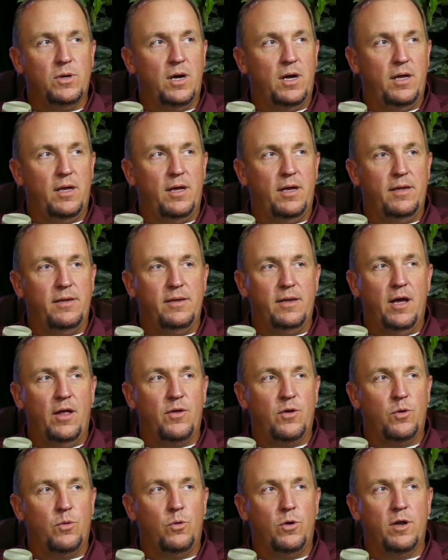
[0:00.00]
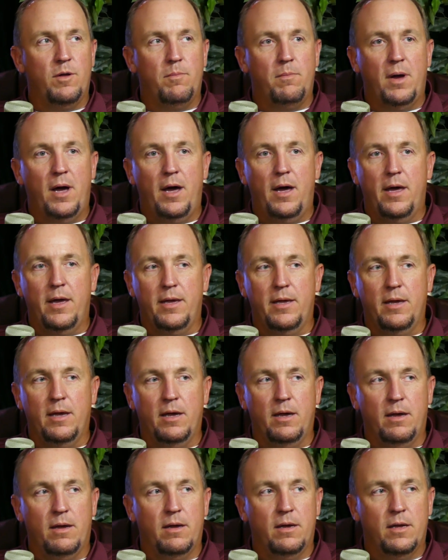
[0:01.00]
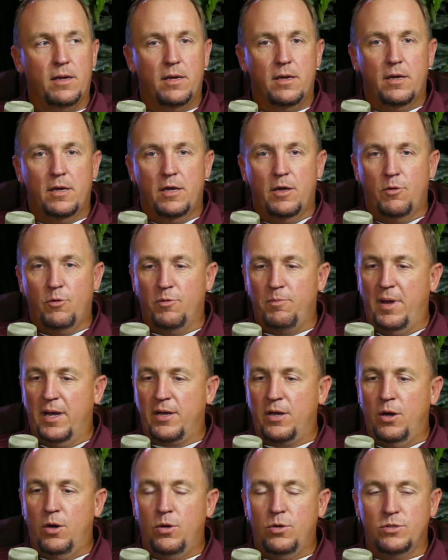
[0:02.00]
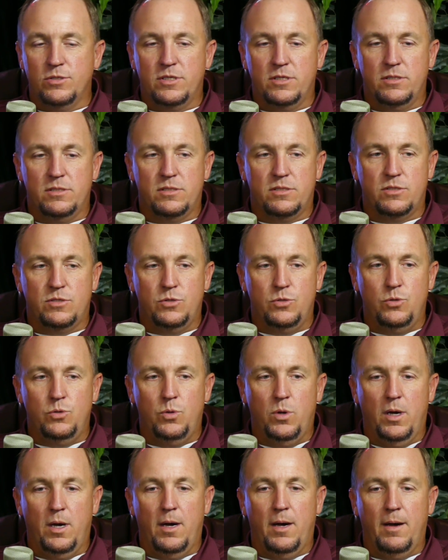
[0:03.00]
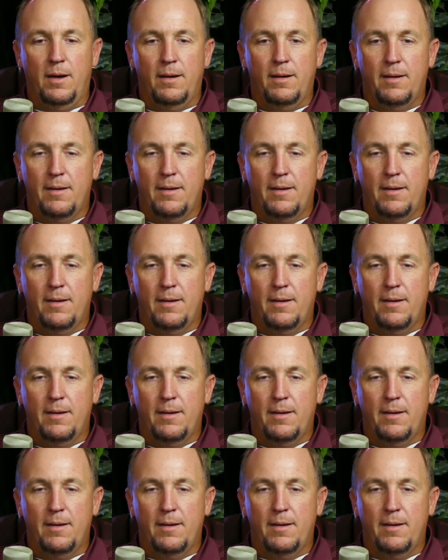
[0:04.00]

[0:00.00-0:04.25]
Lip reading: another one of my goals is to.